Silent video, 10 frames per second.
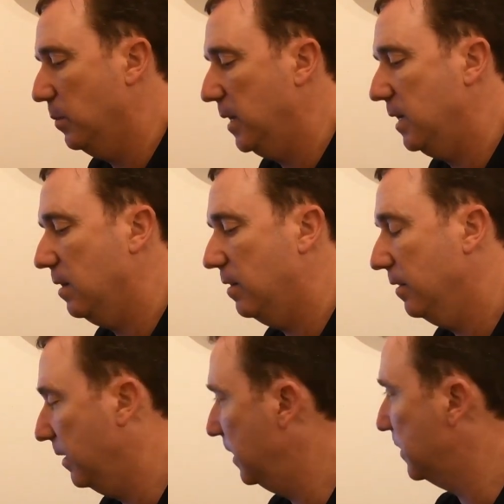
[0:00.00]
me
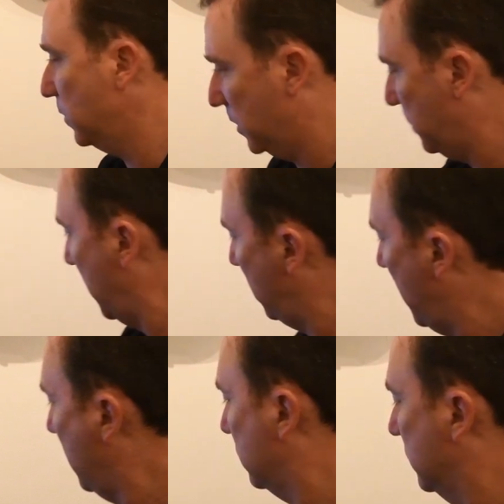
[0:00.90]
on this, which made me
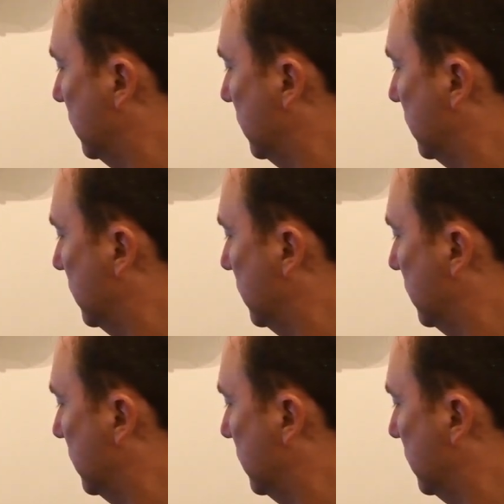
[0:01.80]
actually